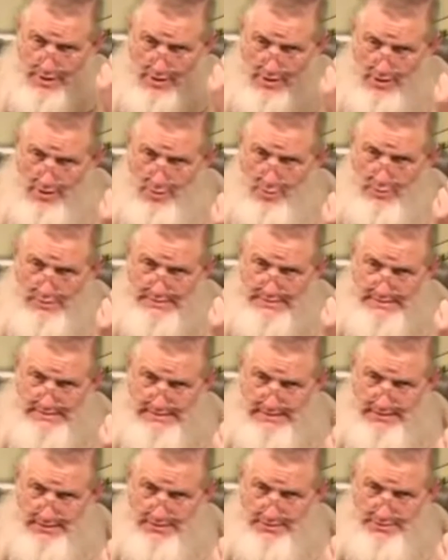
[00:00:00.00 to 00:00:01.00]
always
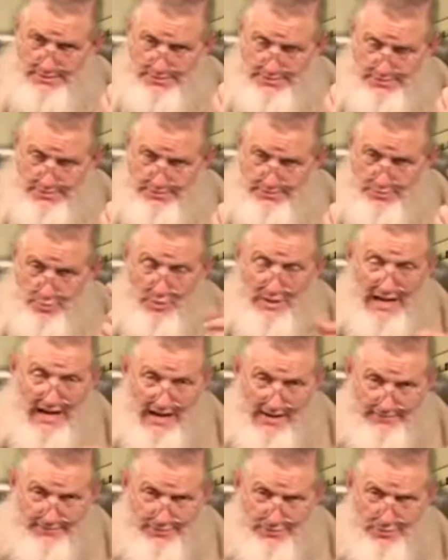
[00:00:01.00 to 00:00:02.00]
tell the truth. We
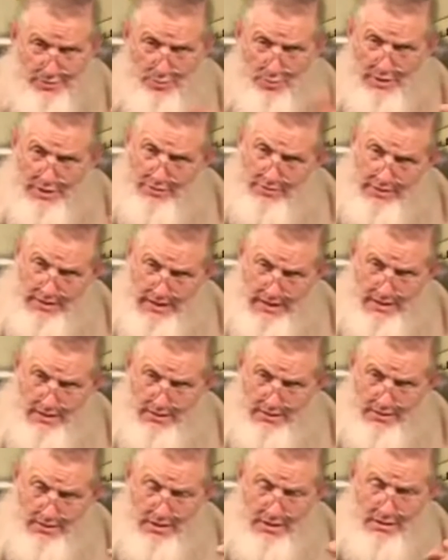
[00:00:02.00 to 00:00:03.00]
have to, or we go to
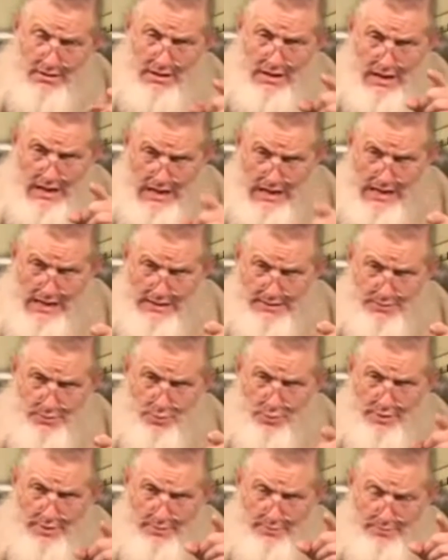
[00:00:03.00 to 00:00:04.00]
hell. And
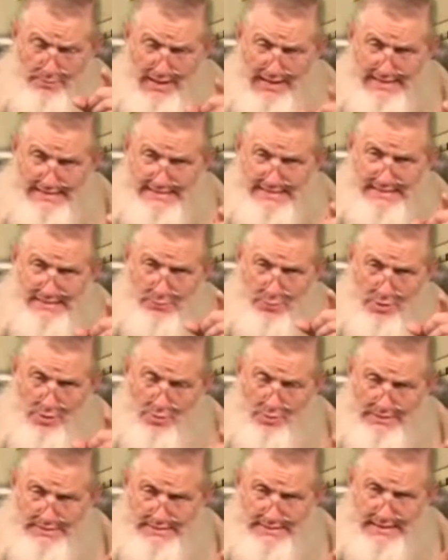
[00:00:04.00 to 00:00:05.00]
we base what
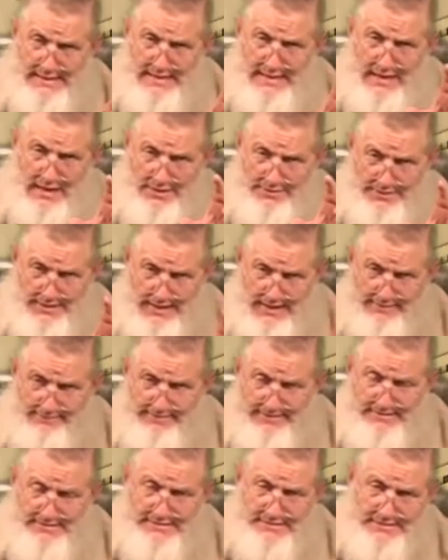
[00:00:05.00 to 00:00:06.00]
we say on the
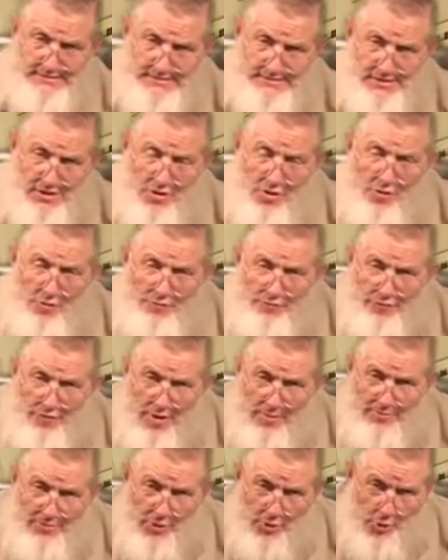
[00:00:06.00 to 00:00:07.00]
evidences
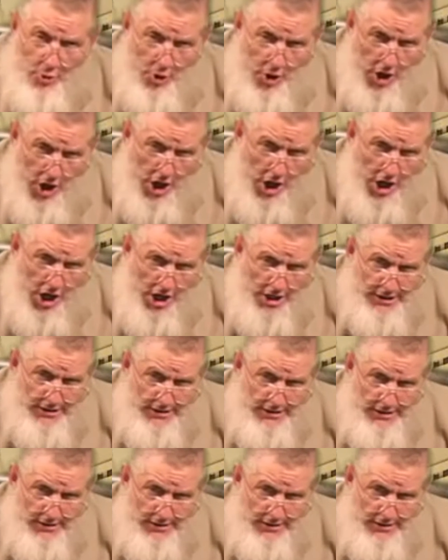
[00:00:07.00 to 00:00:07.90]
from the Quran,